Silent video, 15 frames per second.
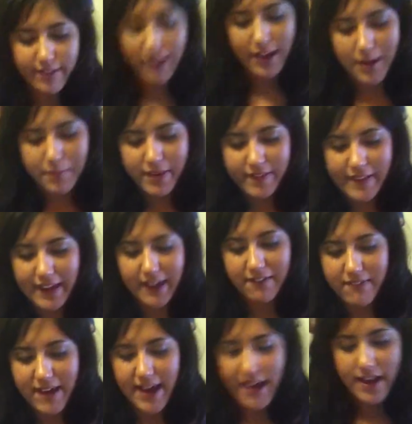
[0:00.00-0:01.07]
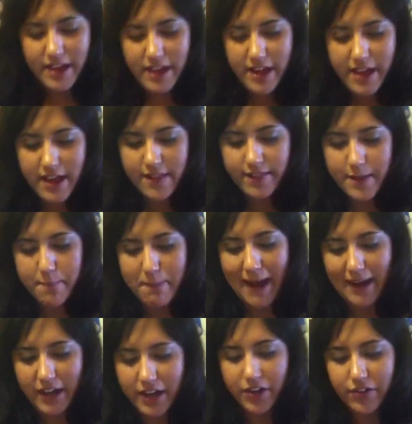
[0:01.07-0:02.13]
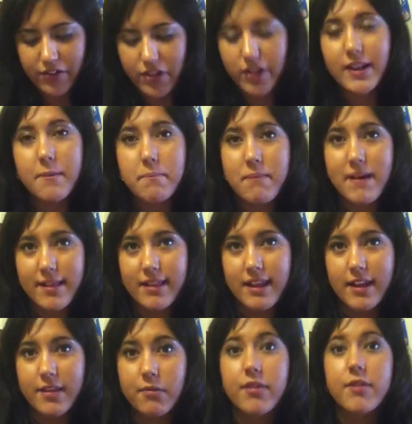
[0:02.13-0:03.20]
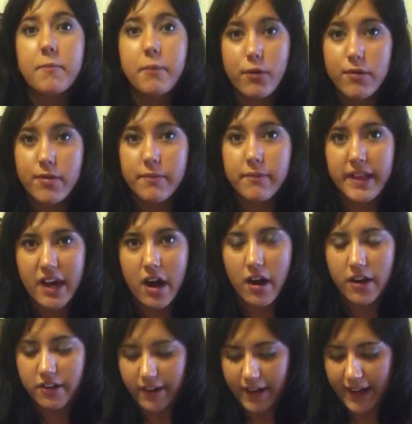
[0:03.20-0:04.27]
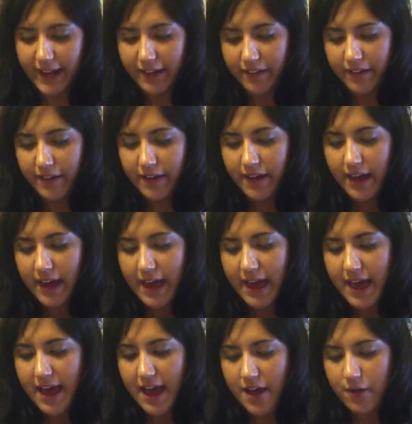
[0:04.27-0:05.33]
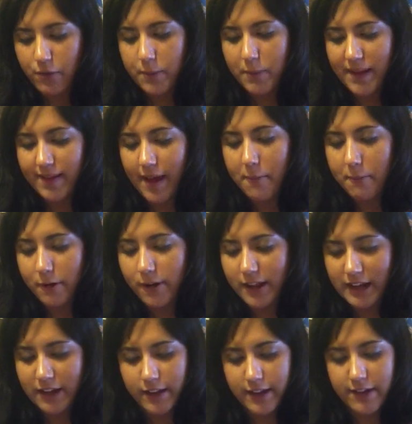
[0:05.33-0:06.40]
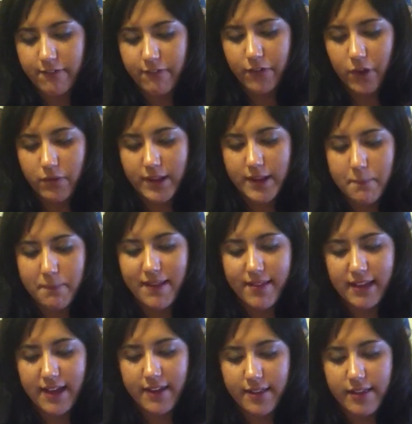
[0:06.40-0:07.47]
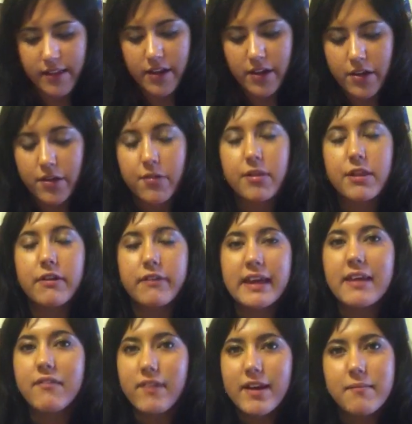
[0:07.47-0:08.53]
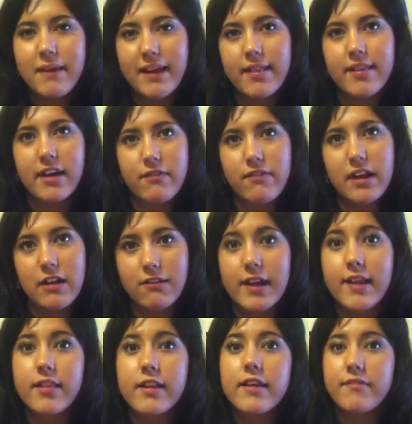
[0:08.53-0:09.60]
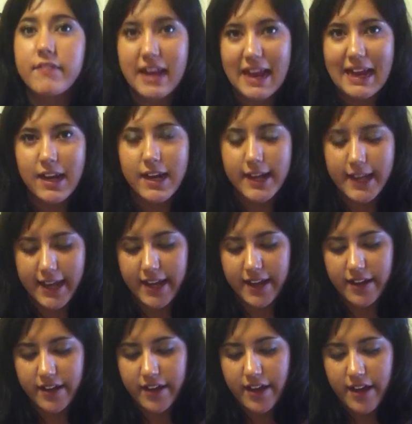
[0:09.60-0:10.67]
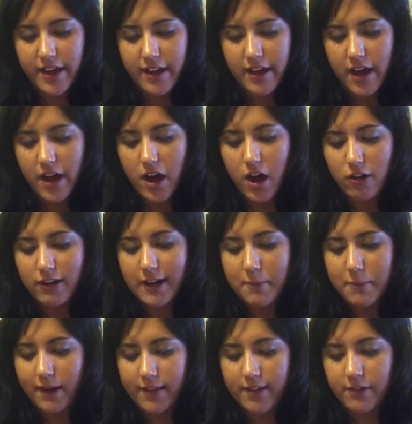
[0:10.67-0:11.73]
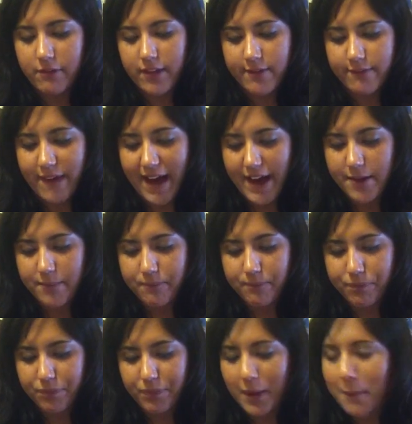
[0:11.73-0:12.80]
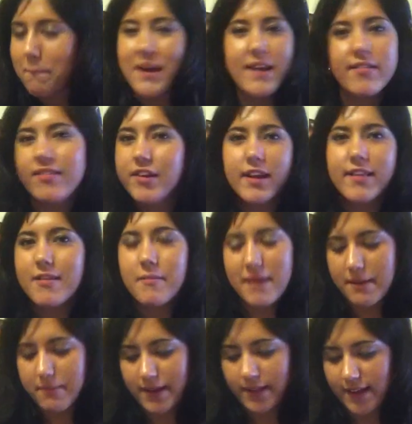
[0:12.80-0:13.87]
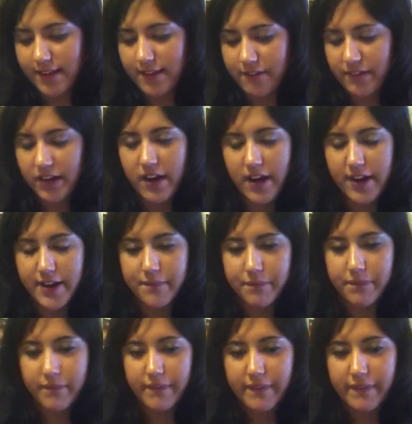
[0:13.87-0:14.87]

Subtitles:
to come to think of it, the beggar who took the biscuits was supposedly hungry and would be temporarily full with the biscuits. So even in my selfish reason of charity, a hungry person was fed. But it still doesn't make me less of a cunt.